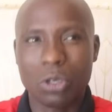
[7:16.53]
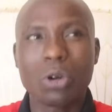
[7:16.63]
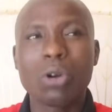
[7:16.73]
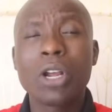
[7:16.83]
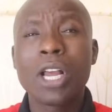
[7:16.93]
You
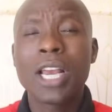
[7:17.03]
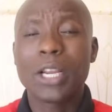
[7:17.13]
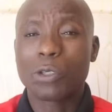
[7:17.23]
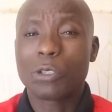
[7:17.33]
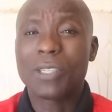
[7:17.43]
know,
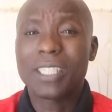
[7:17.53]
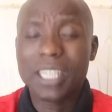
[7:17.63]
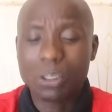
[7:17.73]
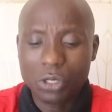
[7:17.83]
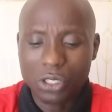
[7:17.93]

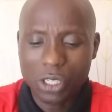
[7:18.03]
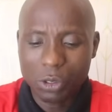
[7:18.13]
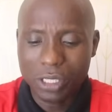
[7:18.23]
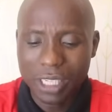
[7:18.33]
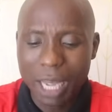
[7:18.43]
it
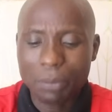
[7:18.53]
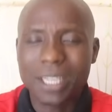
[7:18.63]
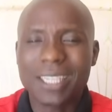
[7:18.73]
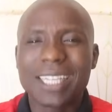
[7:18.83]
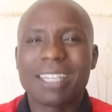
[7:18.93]
was
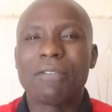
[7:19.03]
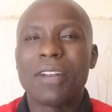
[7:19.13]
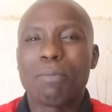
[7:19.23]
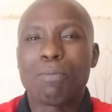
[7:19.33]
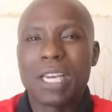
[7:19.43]
captured as a
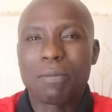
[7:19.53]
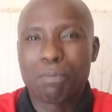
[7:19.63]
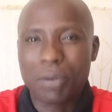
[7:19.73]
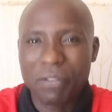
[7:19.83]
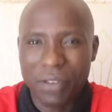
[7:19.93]
very
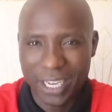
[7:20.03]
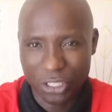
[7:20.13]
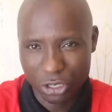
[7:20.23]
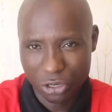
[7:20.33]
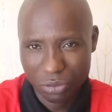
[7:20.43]
big
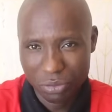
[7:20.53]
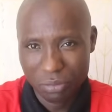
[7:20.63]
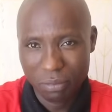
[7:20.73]
privilege.